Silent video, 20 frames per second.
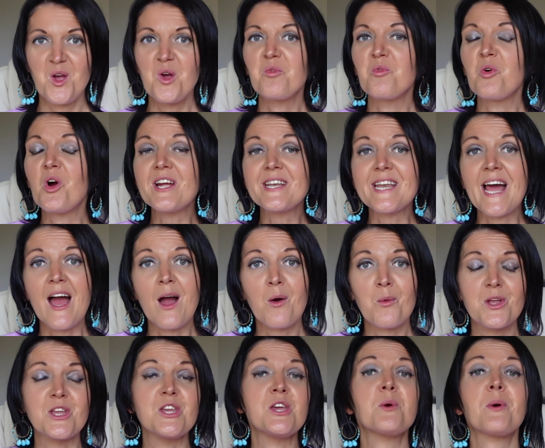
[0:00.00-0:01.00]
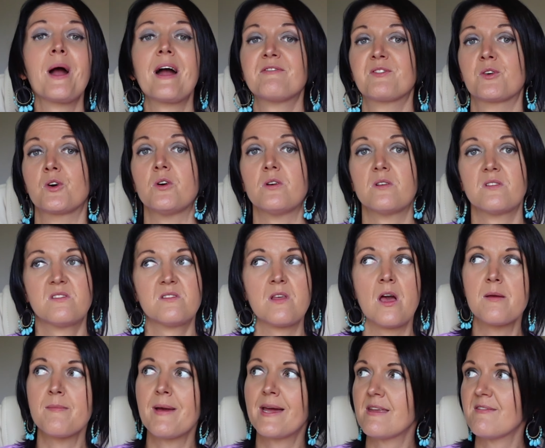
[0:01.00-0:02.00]
Right now, you have got
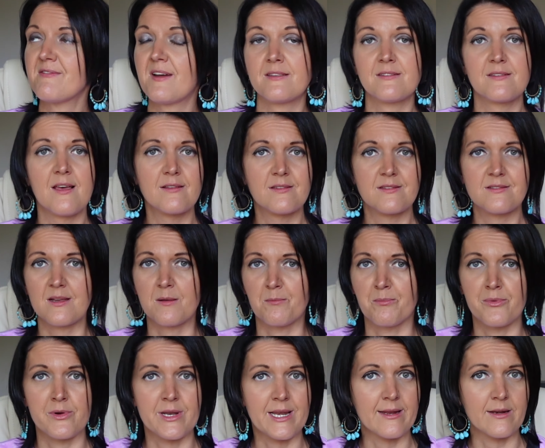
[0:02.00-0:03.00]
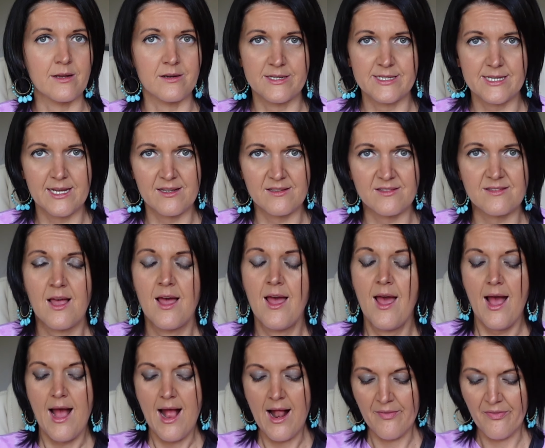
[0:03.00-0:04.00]
so many fantastic, brilliant ideas,
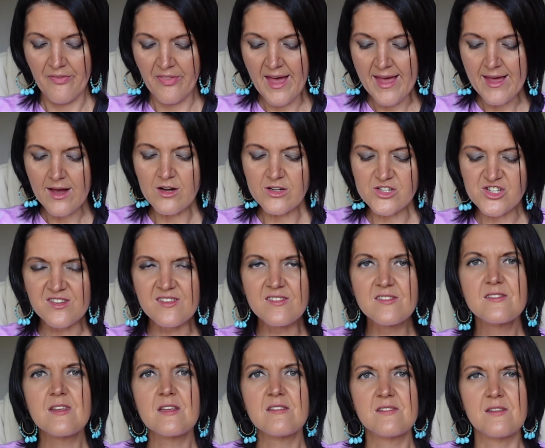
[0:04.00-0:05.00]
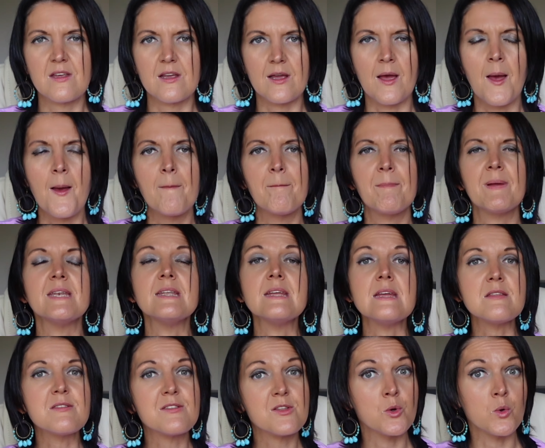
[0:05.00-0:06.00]
and they are just sitting
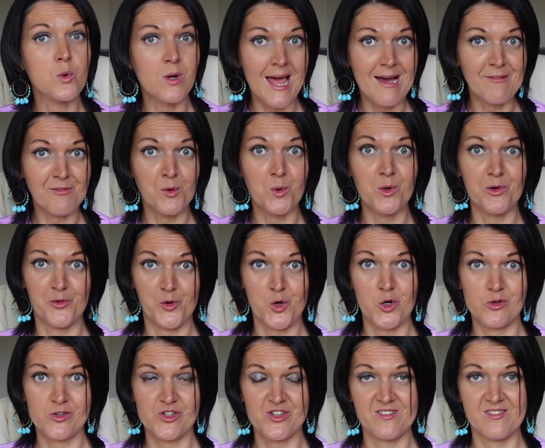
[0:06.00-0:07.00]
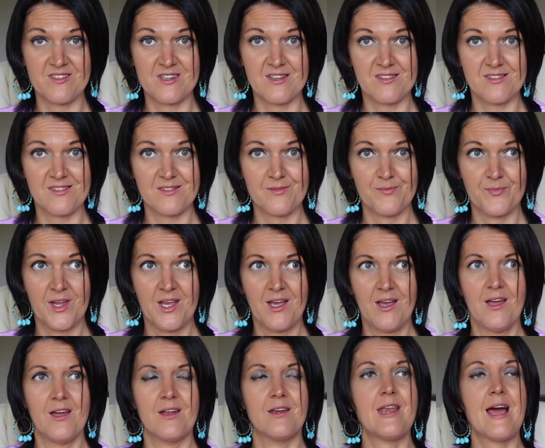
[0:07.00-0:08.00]
beneath your level of consciousness.
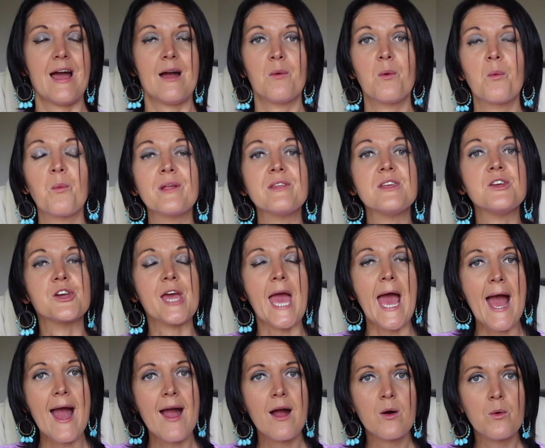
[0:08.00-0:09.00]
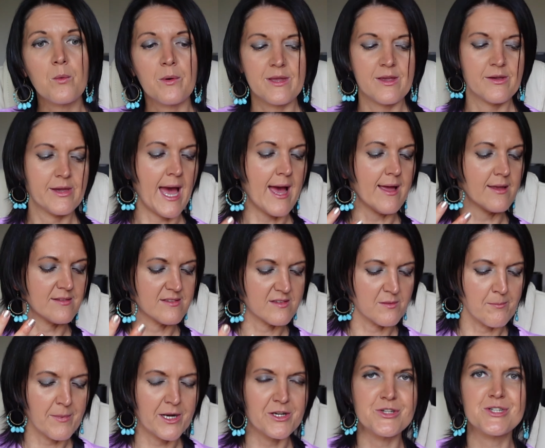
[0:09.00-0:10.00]
Now, when you get out, when you get into
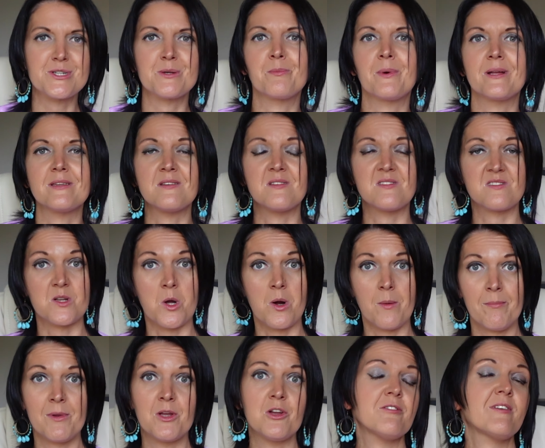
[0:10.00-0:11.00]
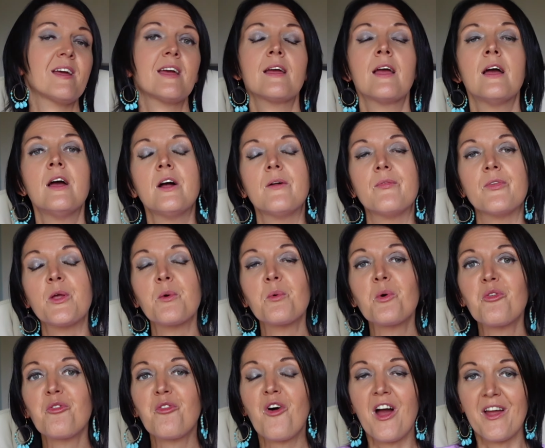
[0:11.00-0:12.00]
motion, when you start moving, you will
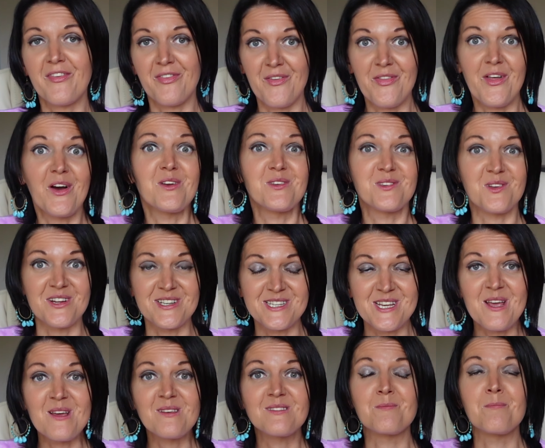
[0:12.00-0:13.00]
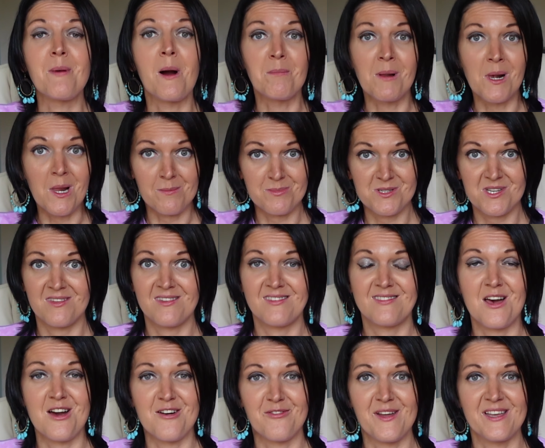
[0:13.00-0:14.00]
find that those ideas bubble up to the
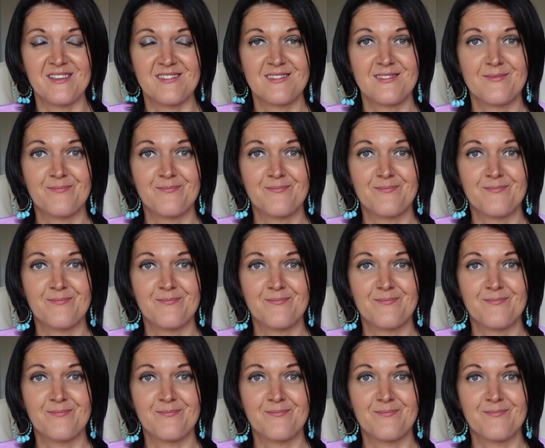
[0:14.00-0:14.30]
surface.